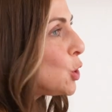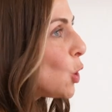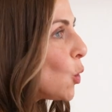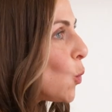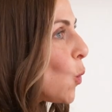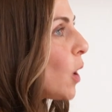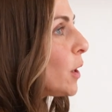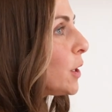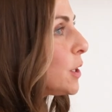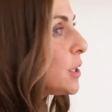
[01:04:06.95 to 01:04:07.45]
You
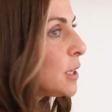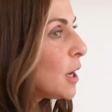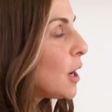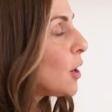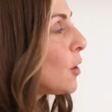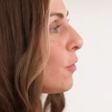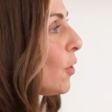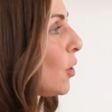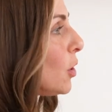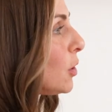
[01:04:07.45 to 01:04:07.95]
don't want to deny
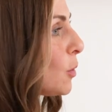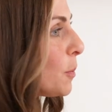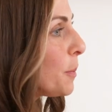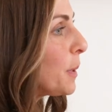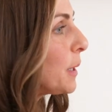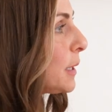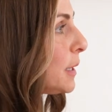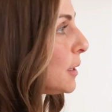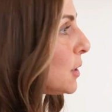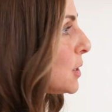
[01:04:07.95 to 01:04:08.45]
your
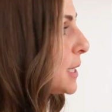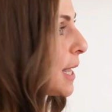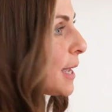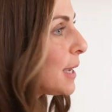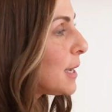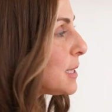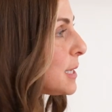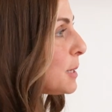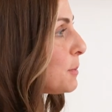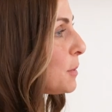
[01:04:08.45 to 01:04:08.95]
vulnerability because,
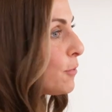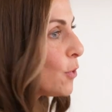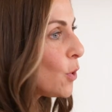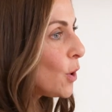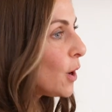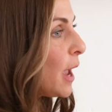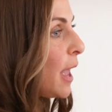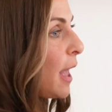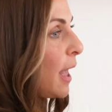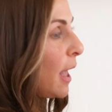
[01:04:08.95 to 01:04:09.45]
like I said
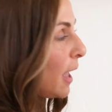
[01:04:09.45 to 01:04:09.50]
before,